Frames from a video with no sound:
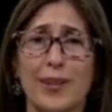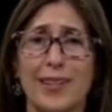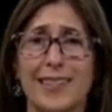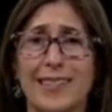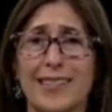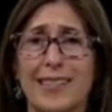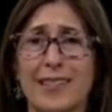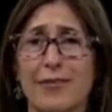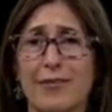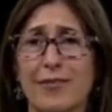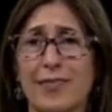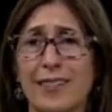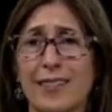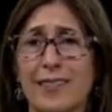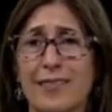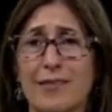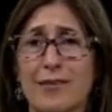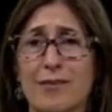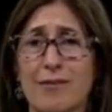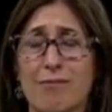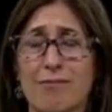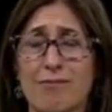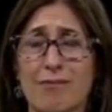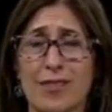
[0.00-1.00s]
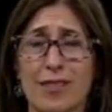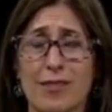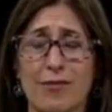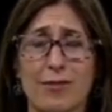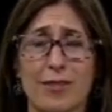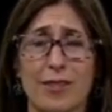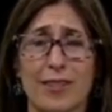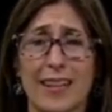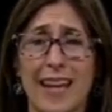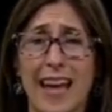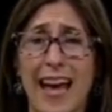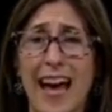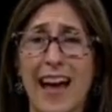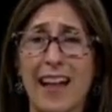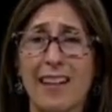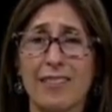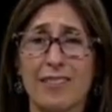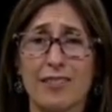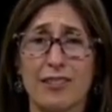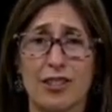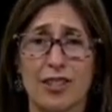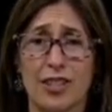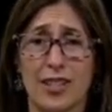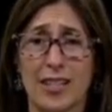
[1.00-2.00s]
and different
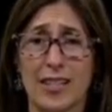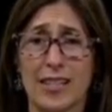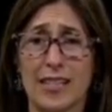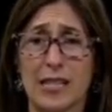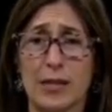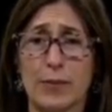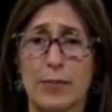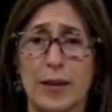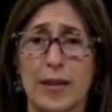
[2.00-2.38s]
allergens.